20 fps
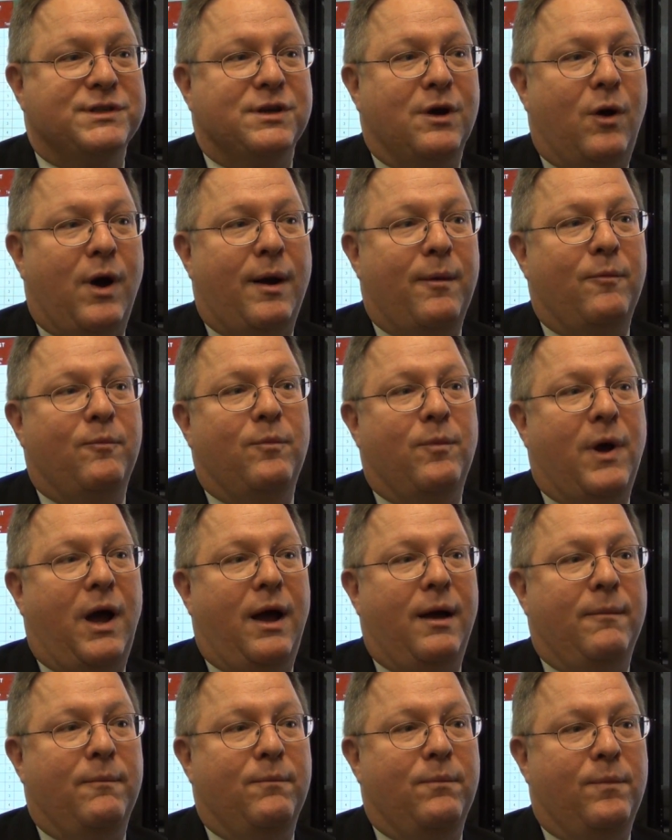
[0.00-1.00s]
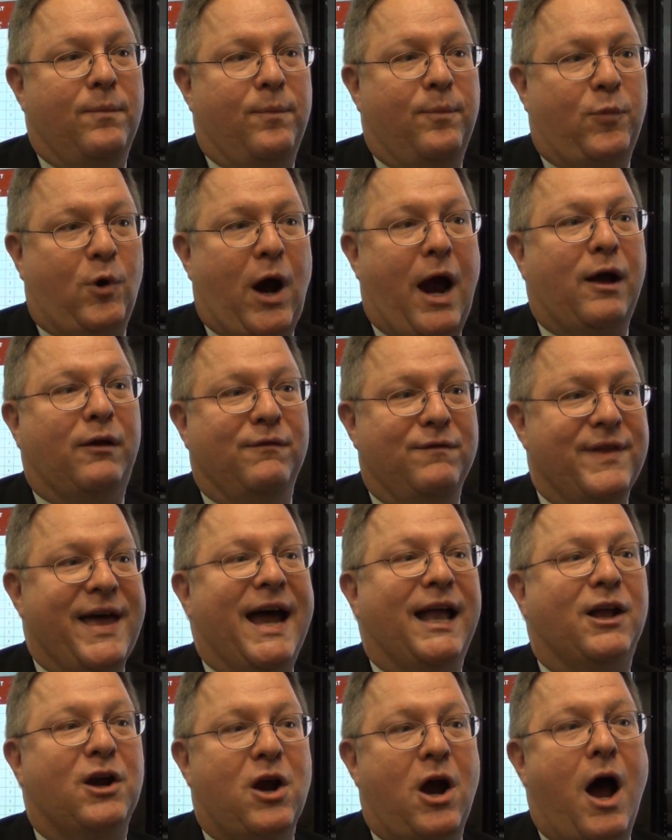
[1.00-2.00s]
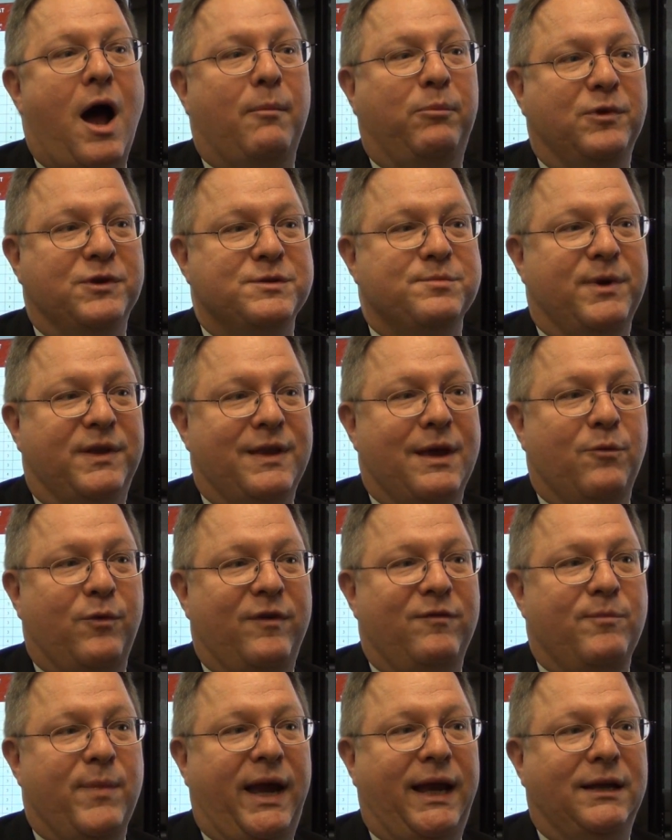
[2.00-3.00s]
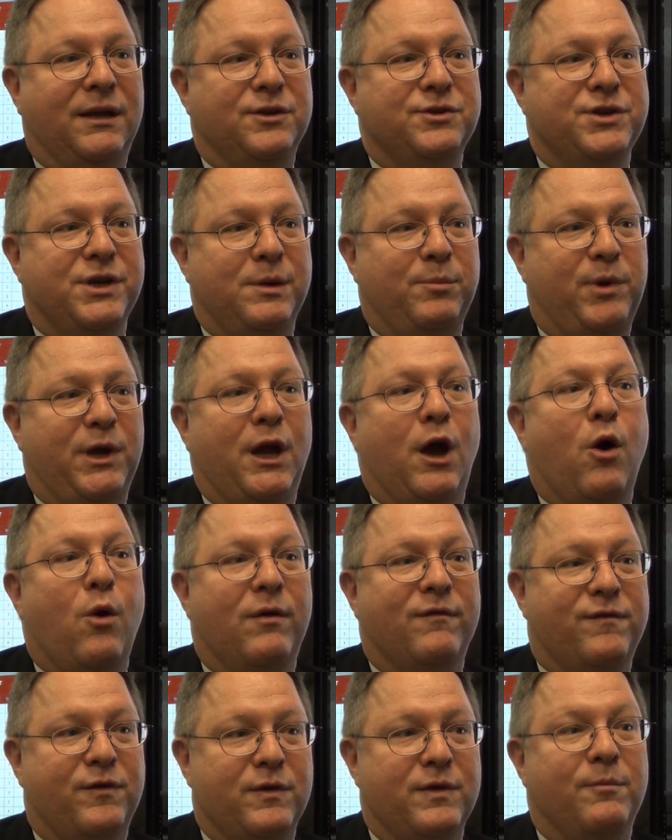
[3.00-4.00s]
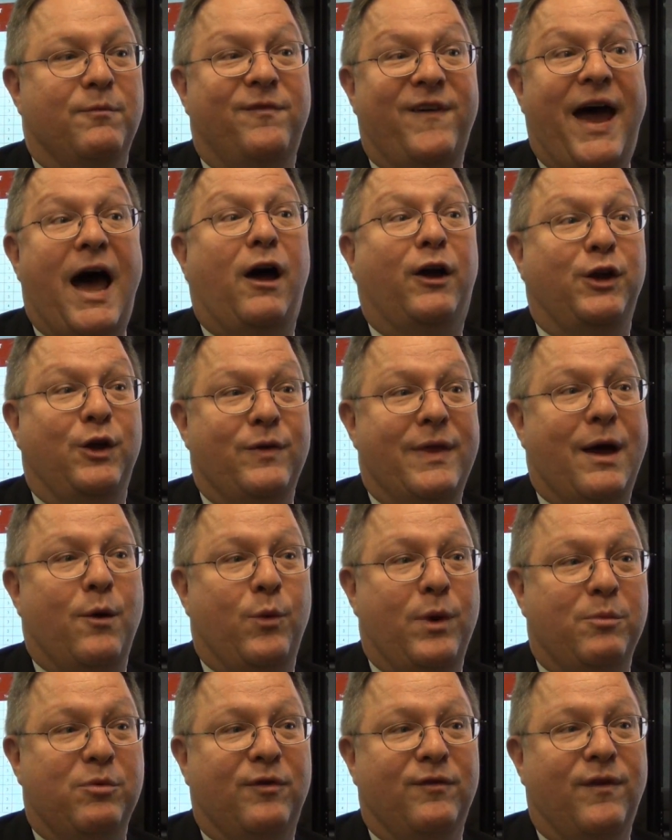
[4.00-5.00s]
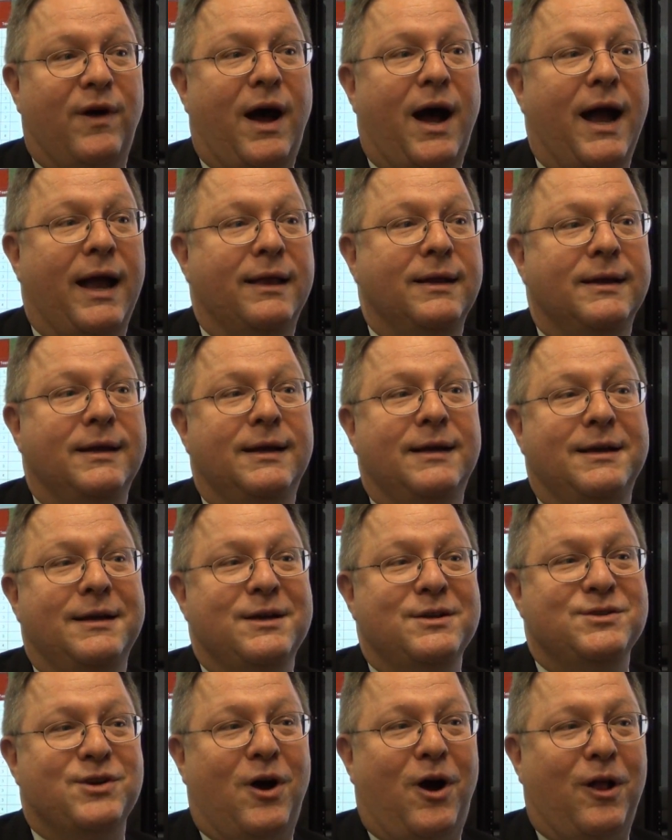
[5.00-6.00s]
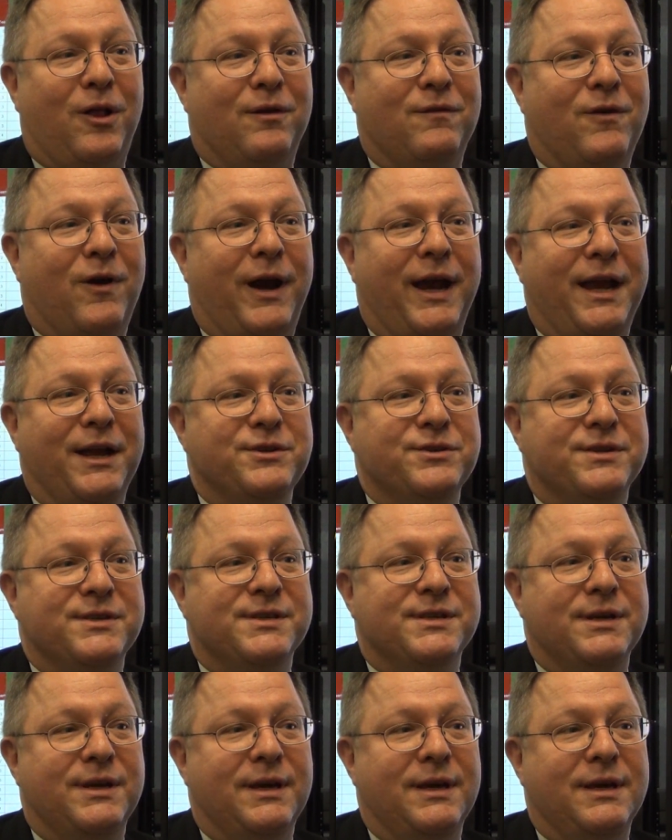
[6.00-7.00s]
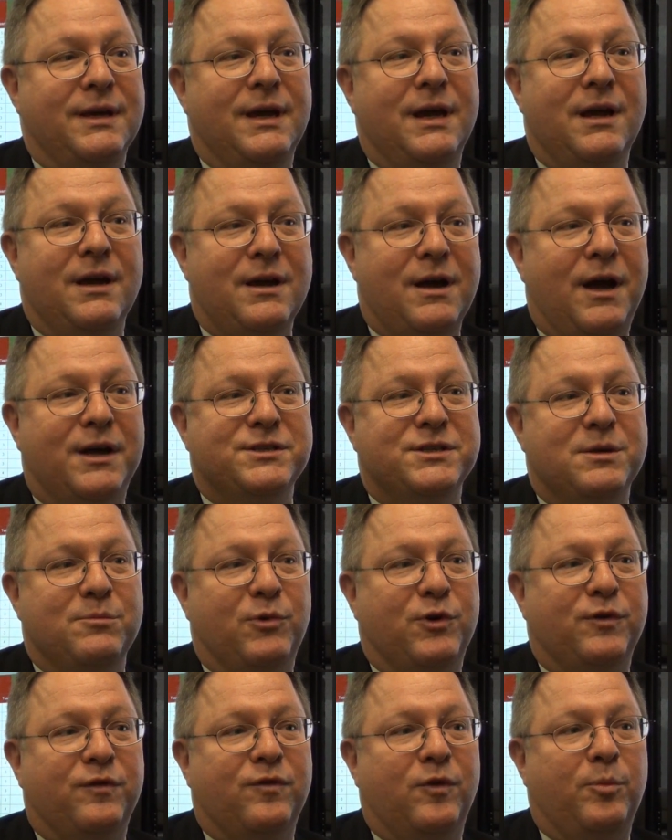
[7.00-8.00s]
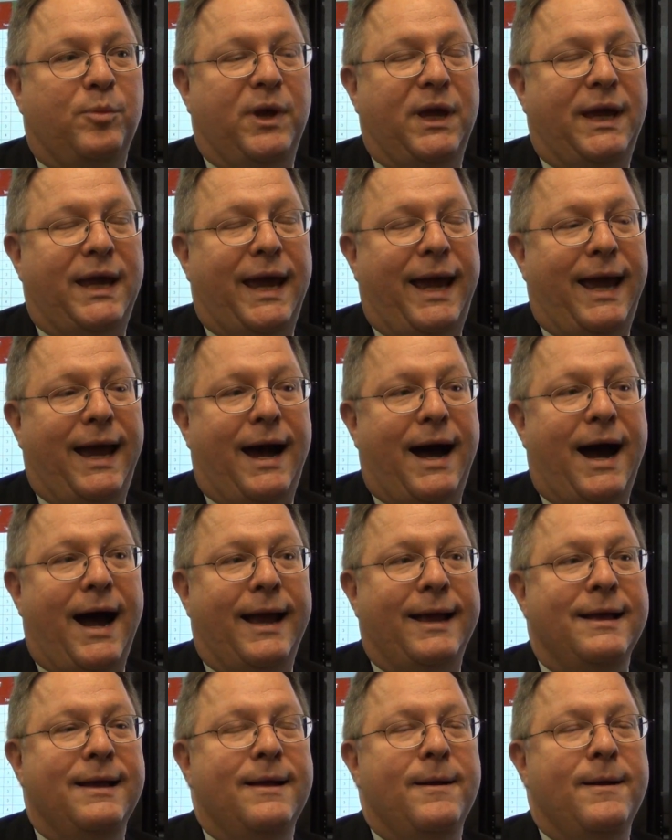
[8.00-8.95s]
So I'm proud of that accomplishment that we've made at GPO and for the value that we provide to all of our agency customers for PKI.